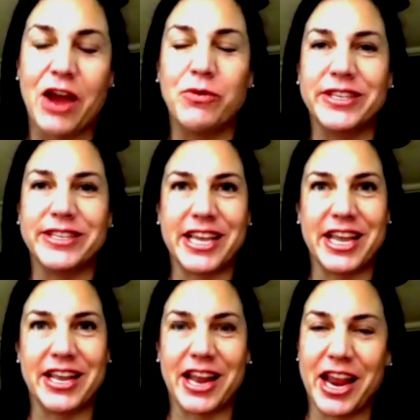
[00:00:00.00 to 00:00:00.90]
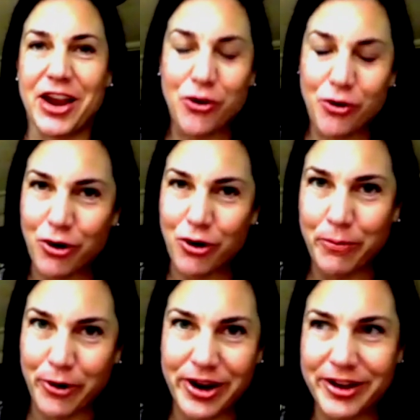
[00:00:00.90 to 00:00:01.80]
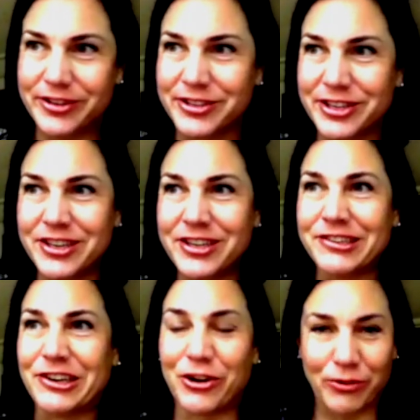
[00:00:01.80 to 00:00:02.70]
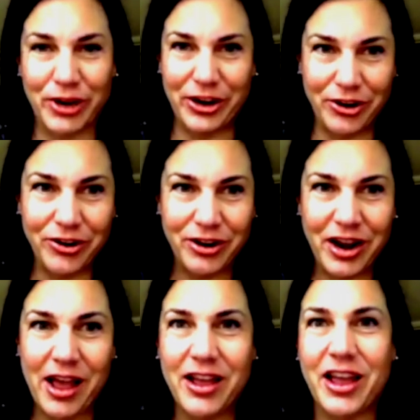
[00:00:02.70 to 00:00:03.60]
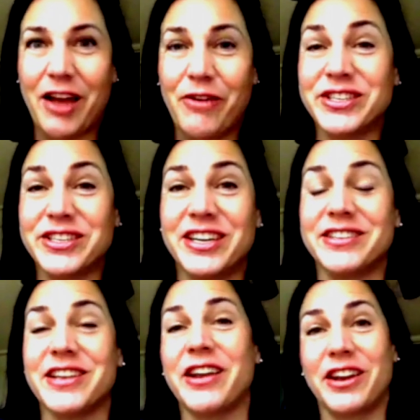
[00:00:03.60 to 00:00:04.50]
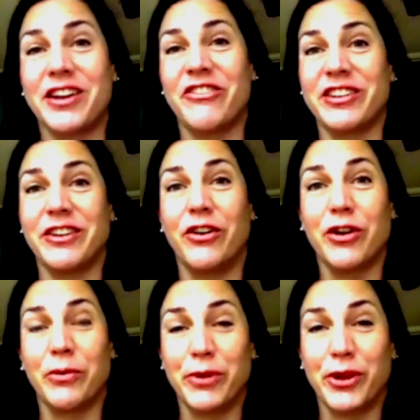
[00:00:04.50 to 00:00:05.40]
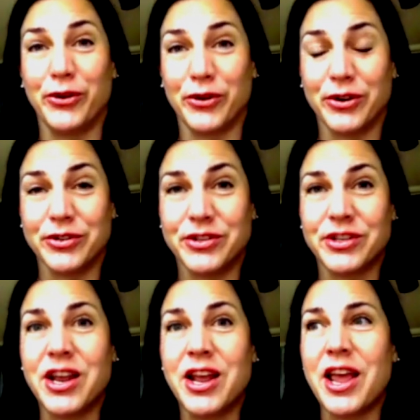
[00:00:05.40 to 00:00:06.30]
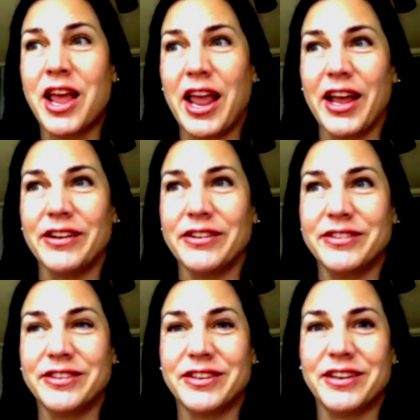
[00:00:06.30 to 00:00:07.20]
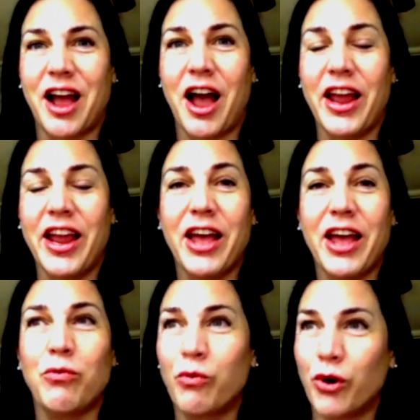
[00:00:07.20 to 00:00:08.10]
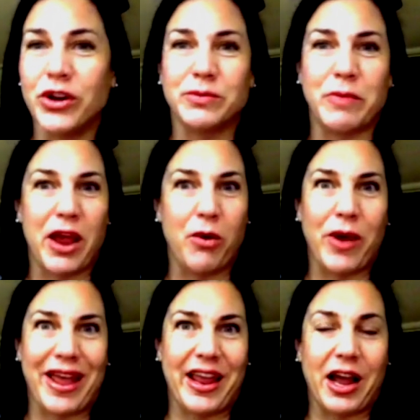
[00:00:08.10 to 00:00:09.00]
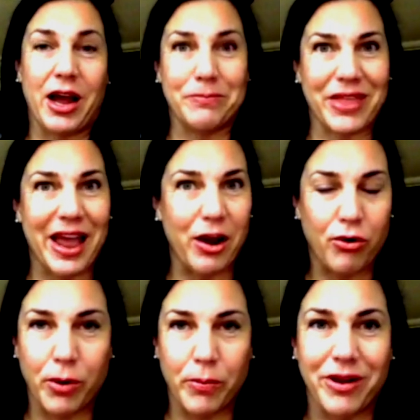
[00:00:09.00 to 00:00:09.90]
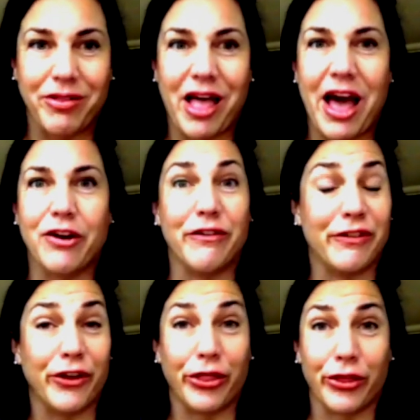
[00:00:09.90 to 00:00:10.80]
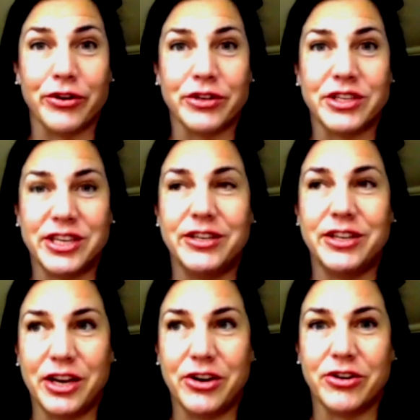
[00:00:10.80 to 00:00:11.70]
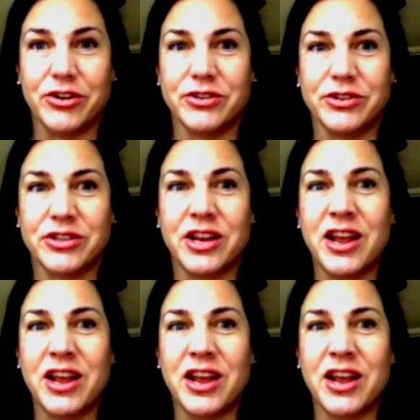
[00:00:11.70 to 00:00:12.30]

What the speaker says: I was in a corporate career. I was an executive at Dell Computers, and I had worked my way up that corporate ladder for 13 years